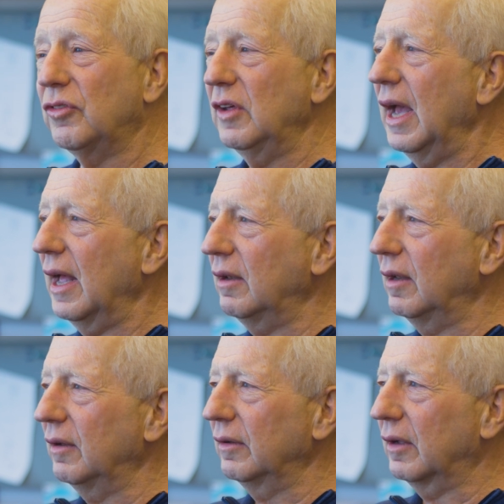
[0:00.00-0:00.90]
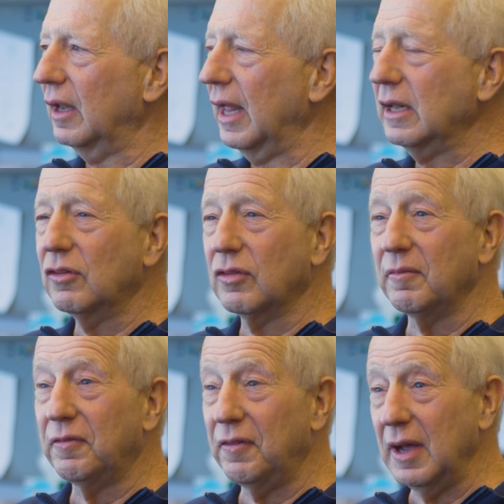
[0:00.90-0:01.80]
he had collected some
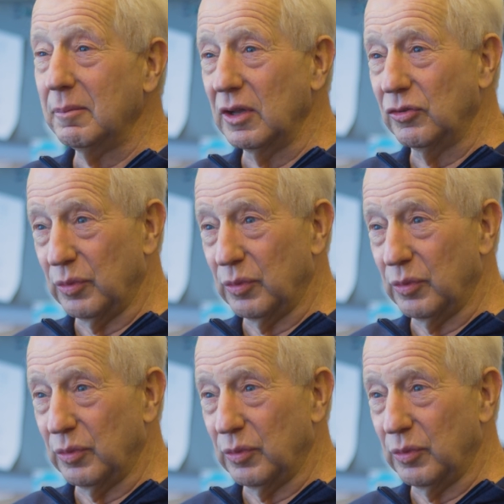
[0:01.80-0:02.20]
families